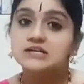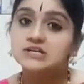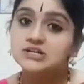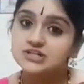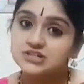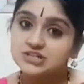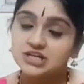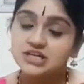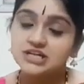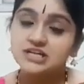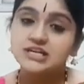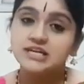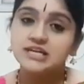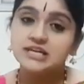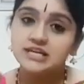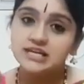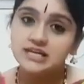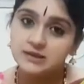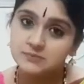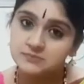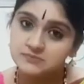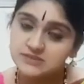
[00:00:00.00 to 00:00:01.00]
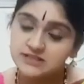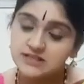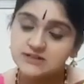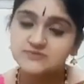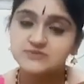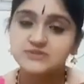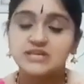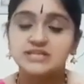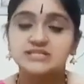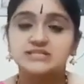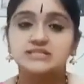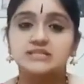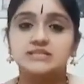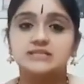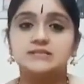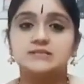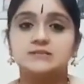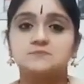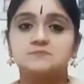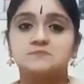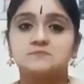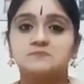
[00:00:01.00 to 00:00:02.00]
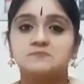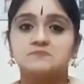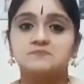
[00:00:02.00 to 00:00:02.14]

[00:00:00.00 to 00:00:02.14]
Shani, he himself says this.